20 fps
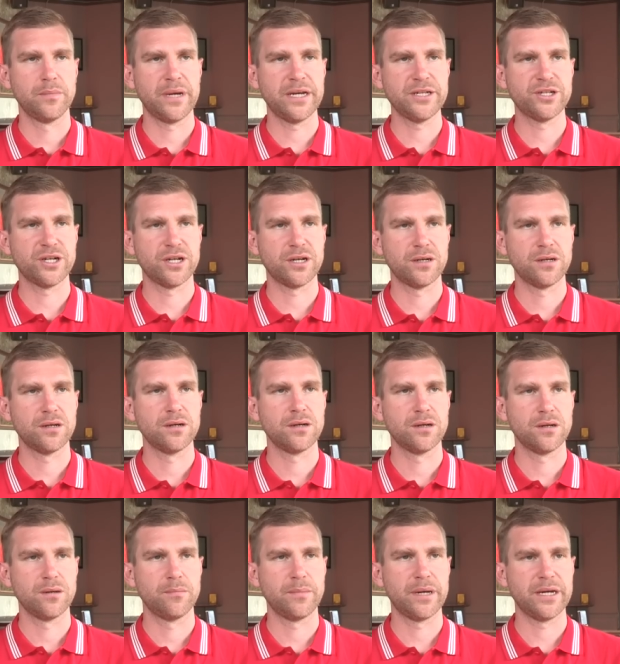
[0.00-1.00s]
Major,
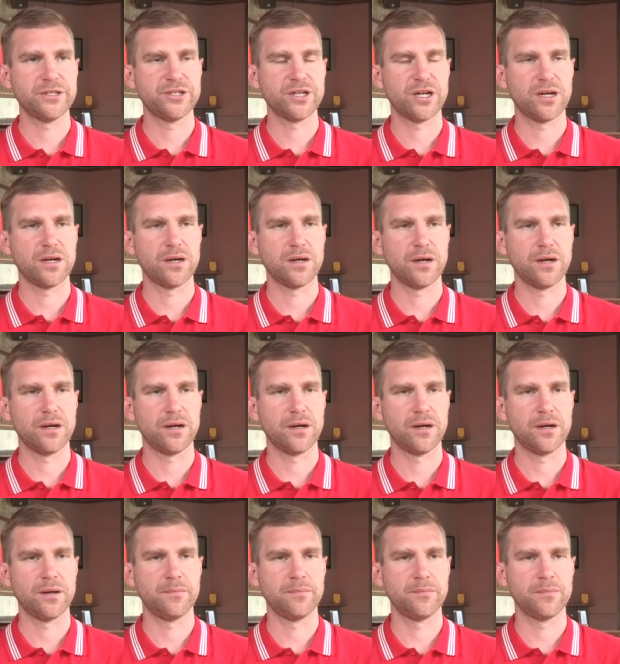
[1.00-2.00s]
major.
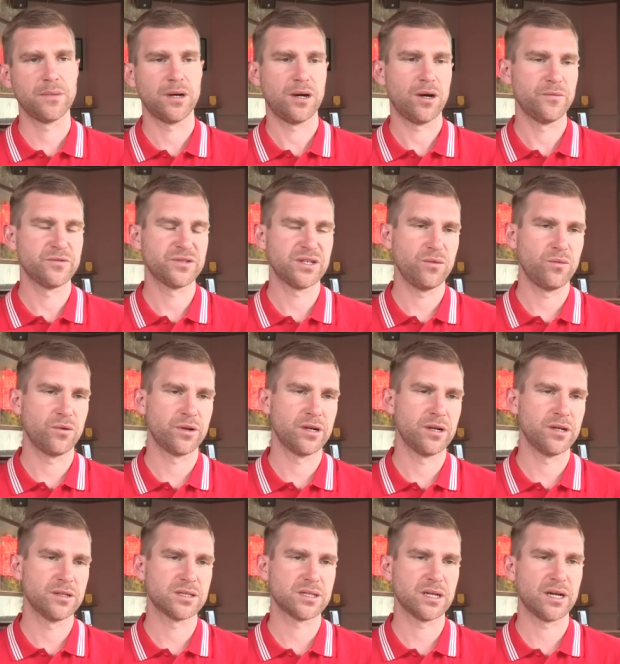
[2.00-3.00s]
Um, obviously, want
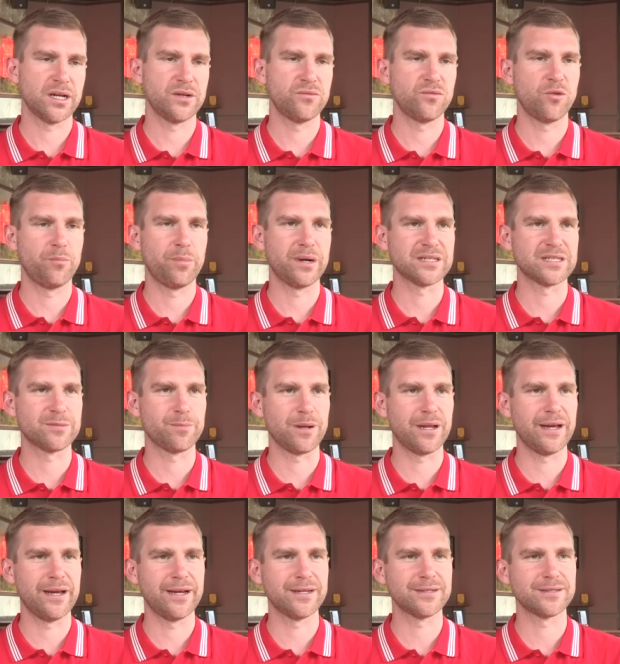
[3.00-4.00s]
to sign robust
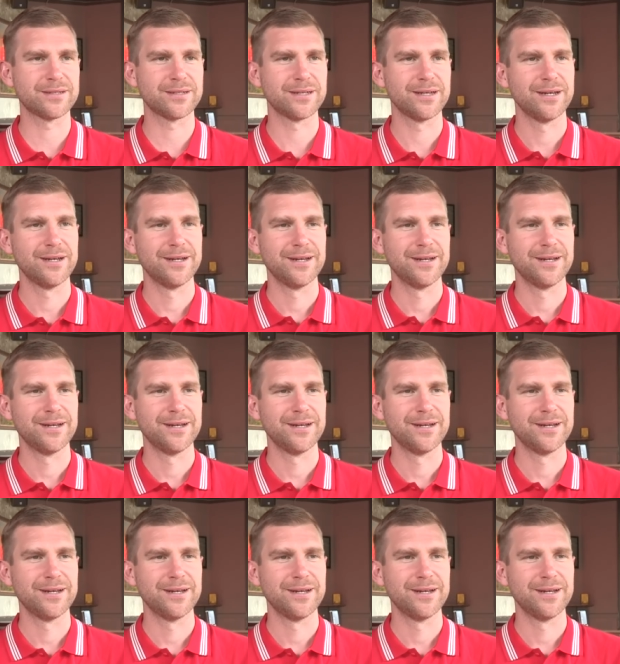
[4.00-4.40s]
players.